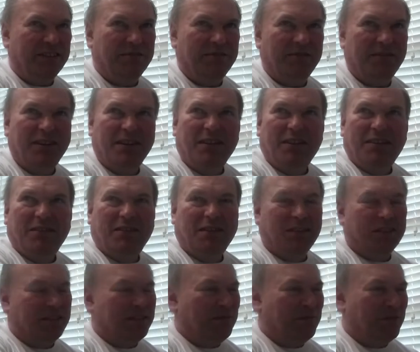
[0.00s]
he
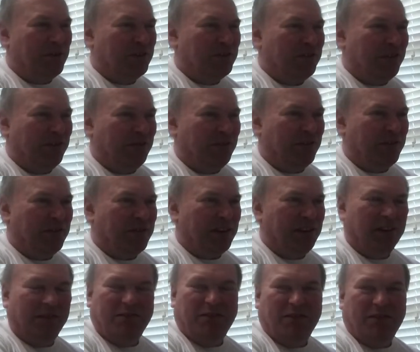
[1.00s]
did a commercial for
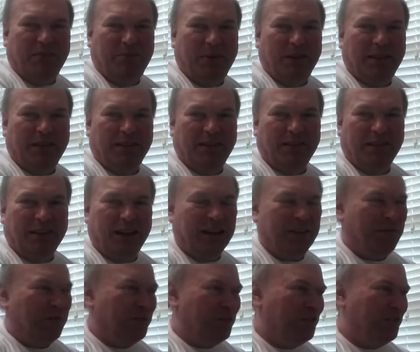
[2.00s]
Colonial Pennant
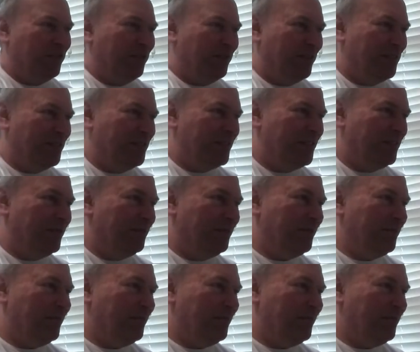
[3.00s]
Life Insurance.